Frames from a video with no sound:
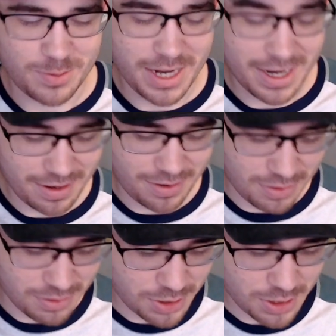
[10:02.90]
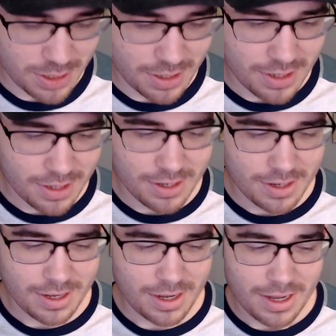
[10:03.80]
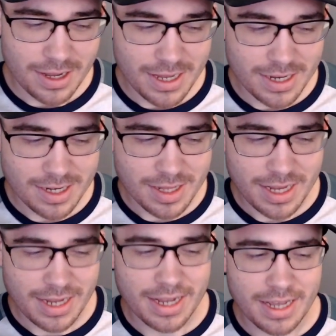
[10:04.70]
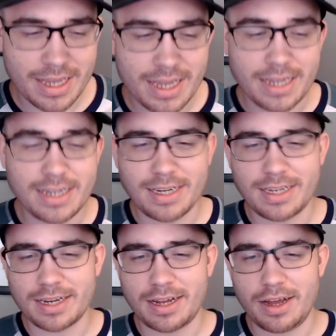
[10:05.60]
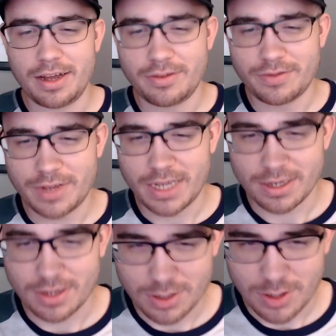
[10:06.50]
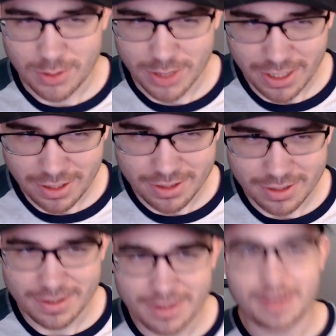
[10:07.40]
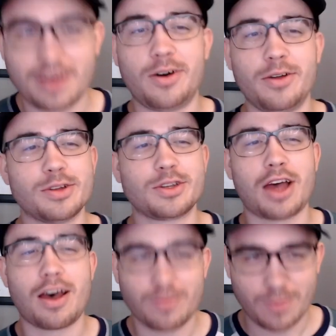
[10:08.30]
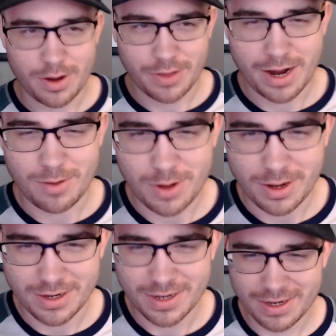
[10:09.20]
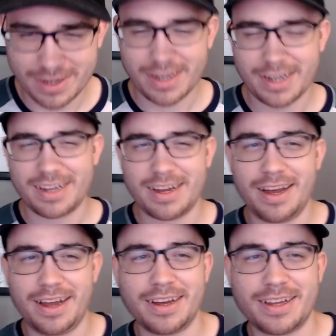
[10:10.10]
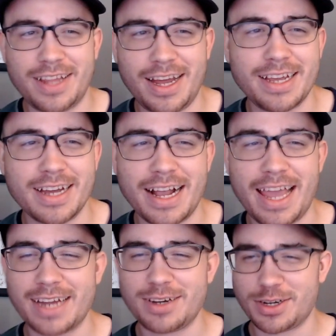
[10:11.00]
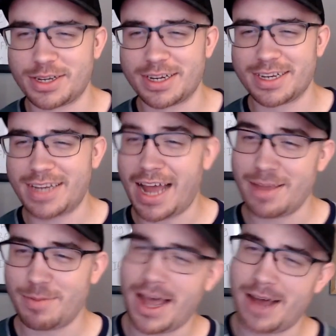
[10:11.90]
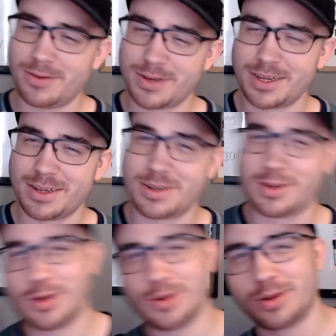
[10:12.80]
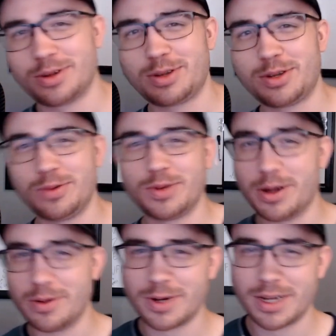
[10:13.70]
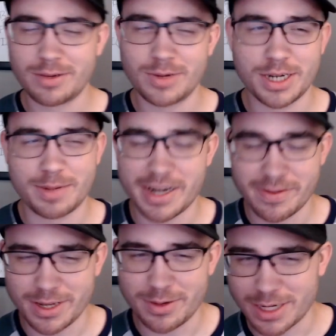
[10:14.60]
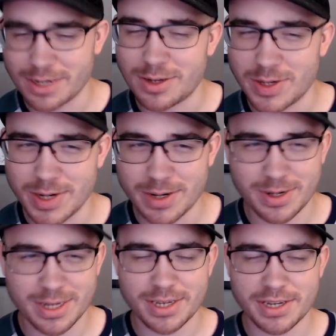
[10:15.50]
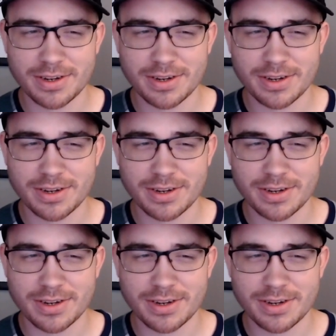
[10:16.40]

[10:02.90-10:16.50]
it and Arch. Is the ease of installing all the software that I want. Like I can't just type out sudo, which I'm not even using sudo because